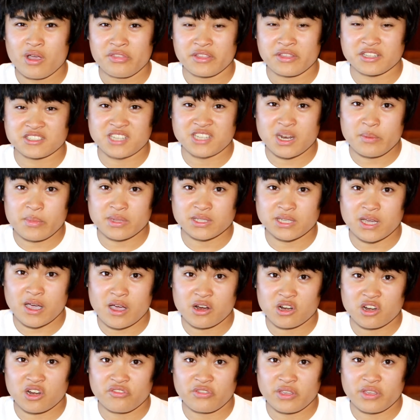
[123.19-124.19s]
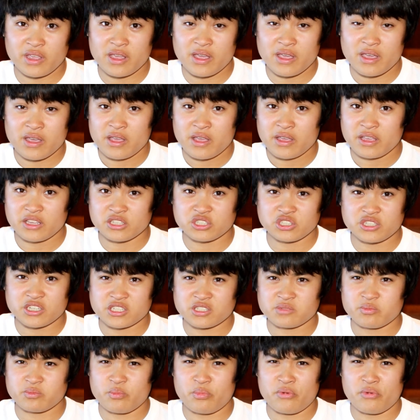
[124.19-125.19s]
The cinematography is
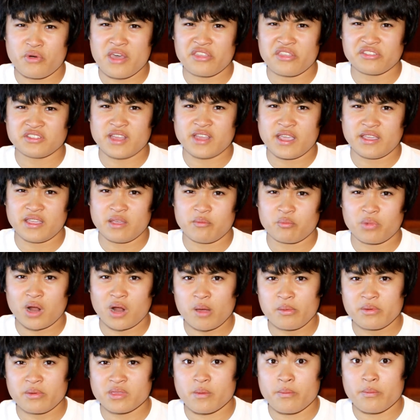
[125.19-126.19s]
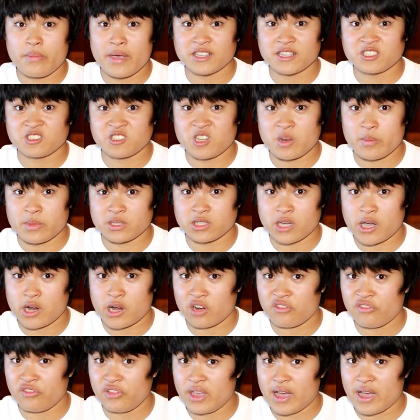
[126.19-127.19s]
just breathtaking. Probably the best
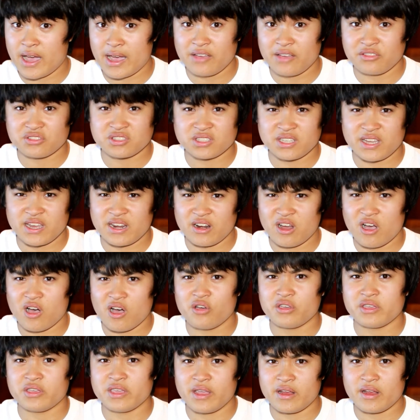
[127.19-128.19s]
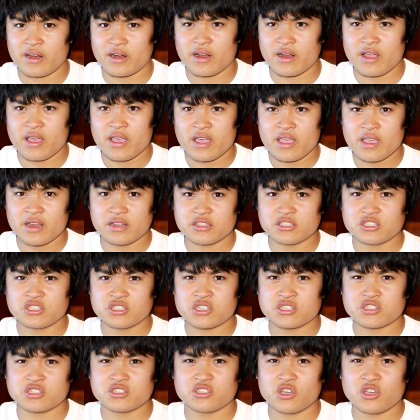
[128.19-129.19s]
cinematography I have seen all year. It is
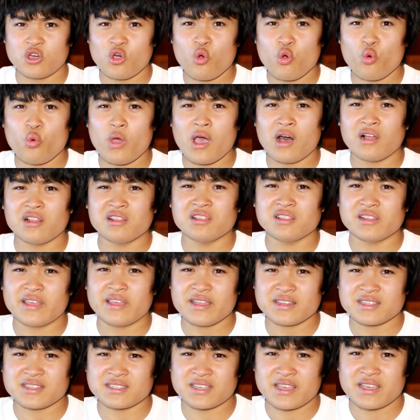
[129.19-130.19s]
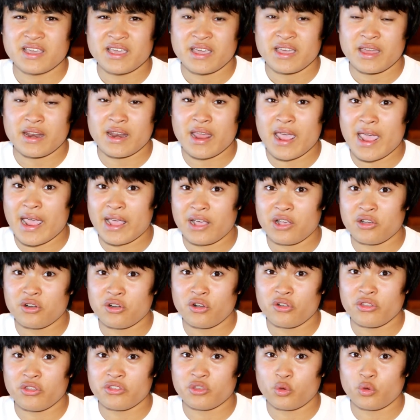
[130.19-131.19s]
just so well lit and
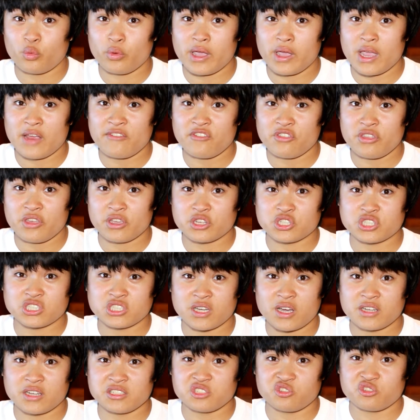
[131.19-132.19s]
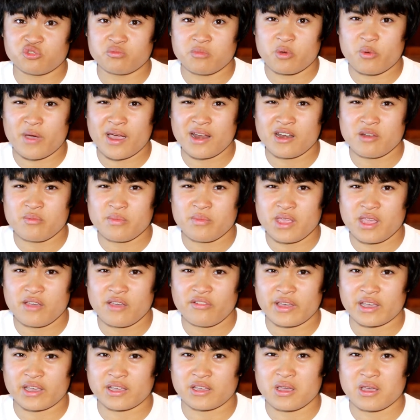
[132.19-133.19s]
angled, and the way everything is shot just reminded me of
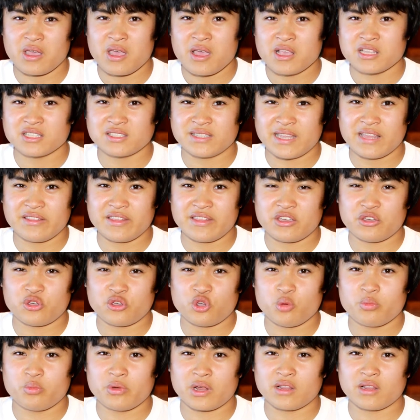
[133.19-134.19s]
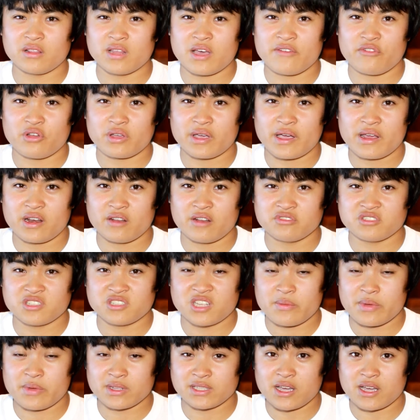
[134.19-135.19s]
like Stanley Kubrick level kind of
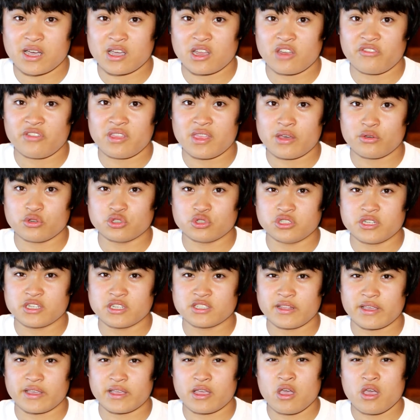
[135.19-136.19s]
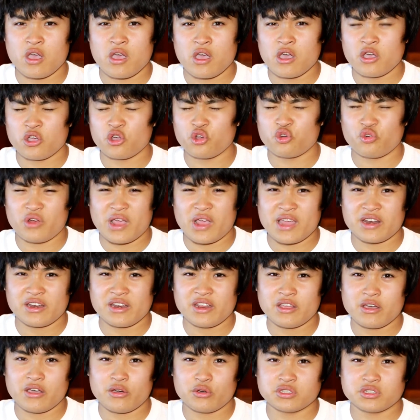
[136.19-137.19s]
cinematography that was just like
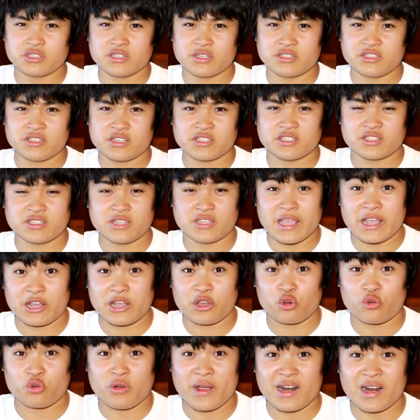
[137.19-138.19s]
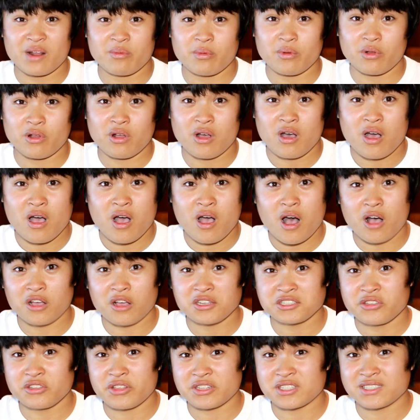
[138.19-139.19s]
grandiose and just incredible.
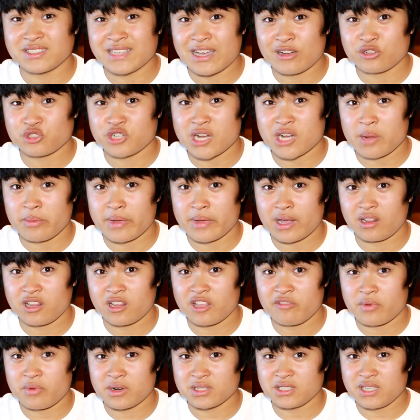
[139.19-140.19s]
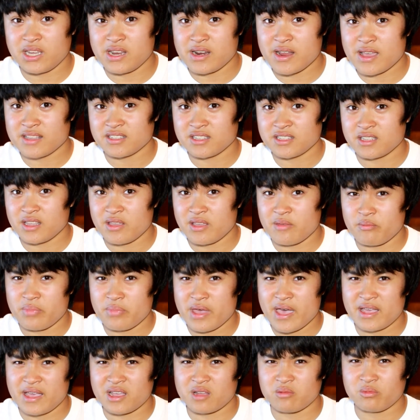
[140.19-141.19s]
Also, the soundtrack by Cliff Martinez is
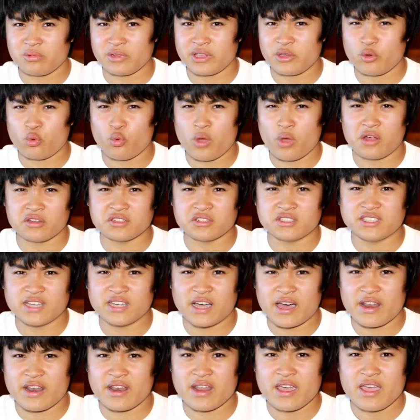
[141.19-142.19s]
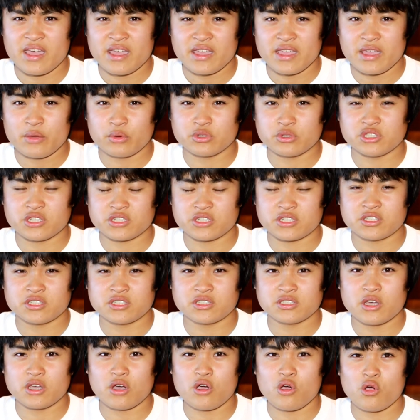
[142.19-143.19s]
impeccably well done. It was
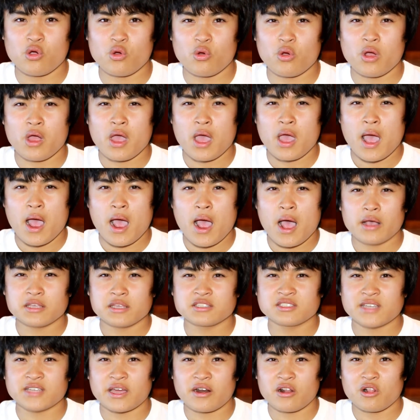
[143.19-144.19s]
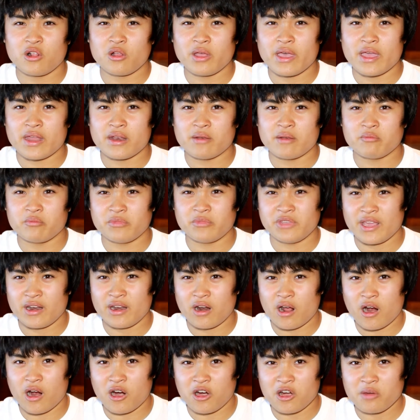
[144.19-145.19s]
just so subtle and yet
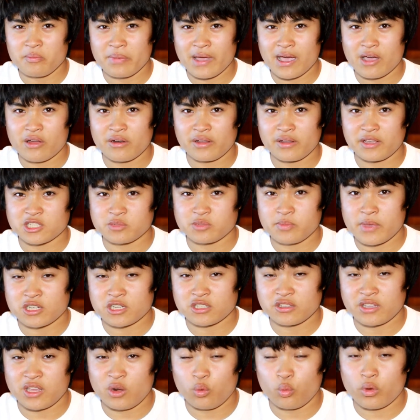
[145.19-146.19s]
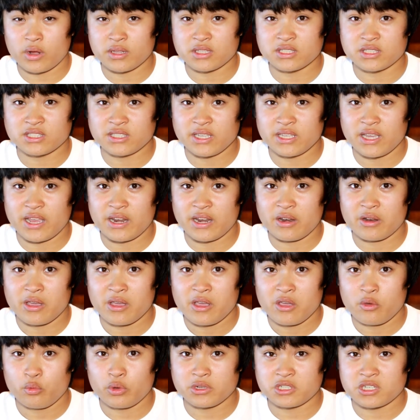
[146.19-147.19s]
heart-pounding, especially in one scene,
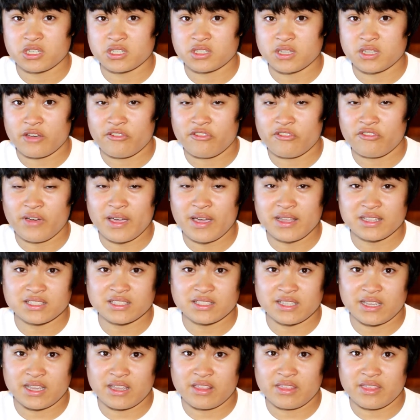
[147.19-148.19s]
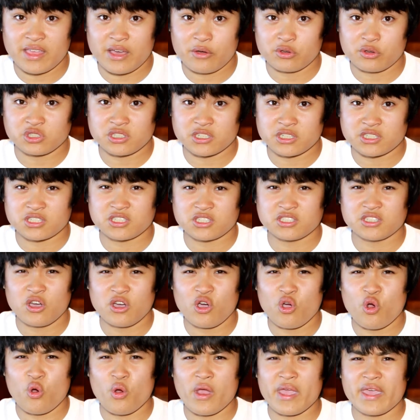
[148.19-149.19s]
which is a fight scene that was just
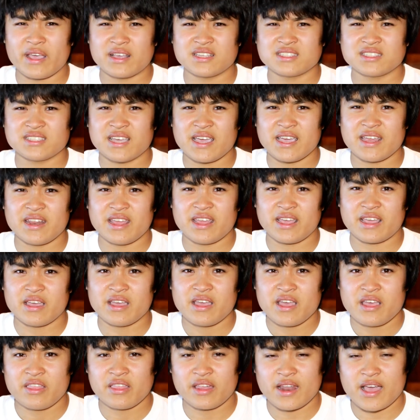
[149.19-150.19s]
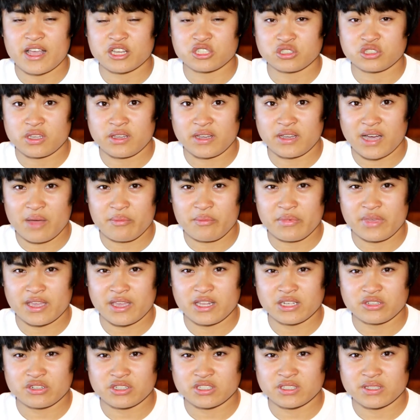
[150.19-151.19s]
so exciting that actually got me
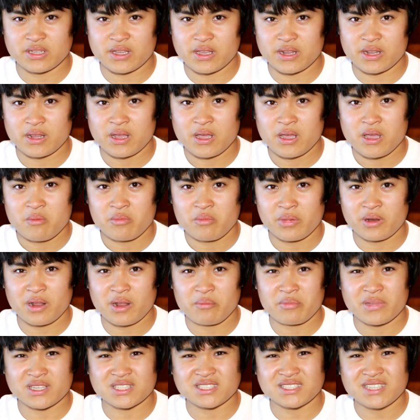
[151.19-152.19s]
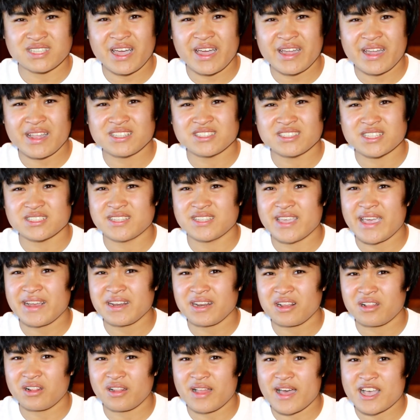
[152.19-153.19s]
interested. But besides the
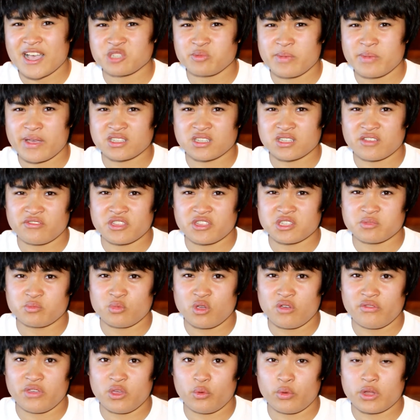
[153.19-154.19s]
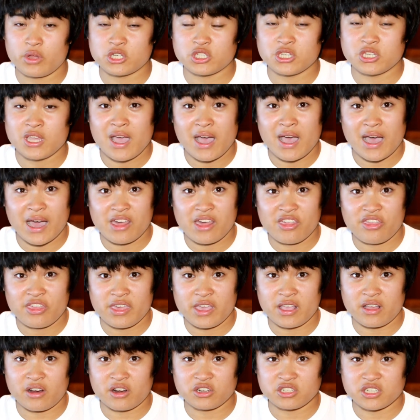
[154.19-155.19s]
technical aspects of this movie, which I
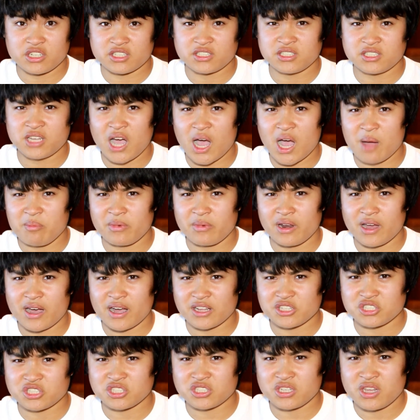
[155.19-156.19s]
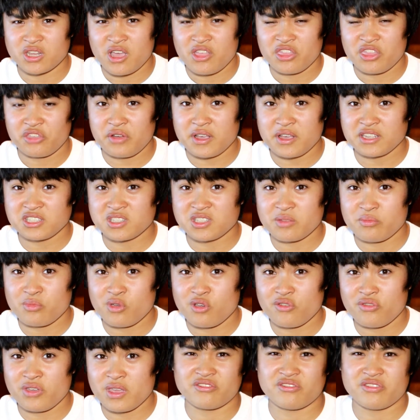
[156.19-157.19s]
think are just top-notch, the rest of the
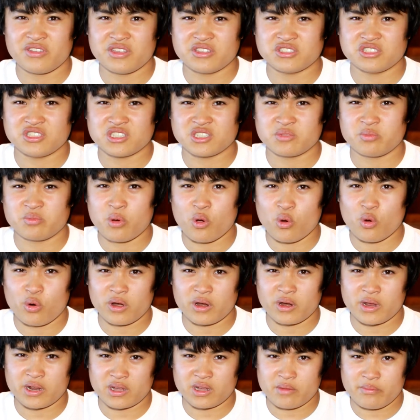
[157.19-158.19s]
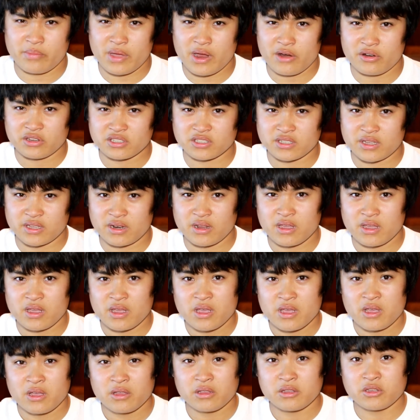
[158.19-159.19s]
movie is just poor in comparison.
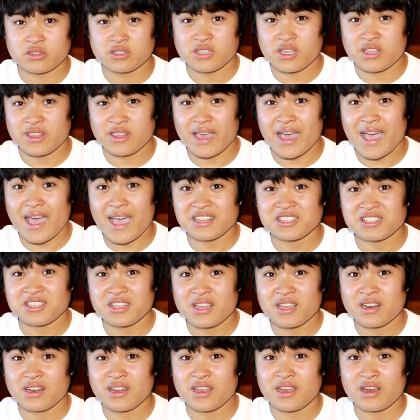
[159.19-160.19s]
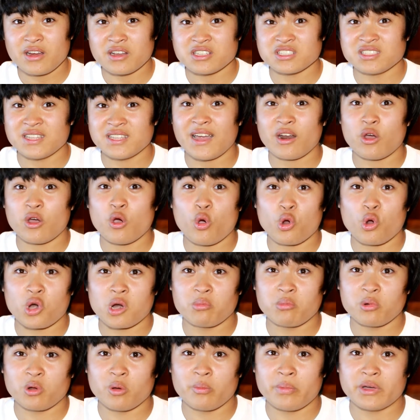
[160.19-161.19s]
You see, the acting in here is not
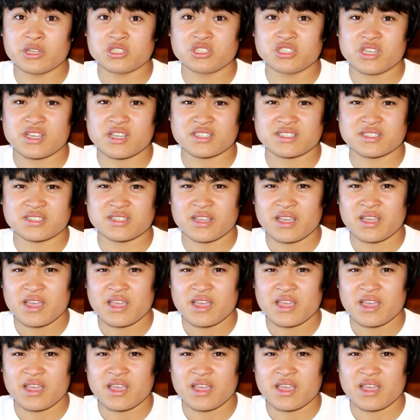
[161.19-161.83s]
horrible, but just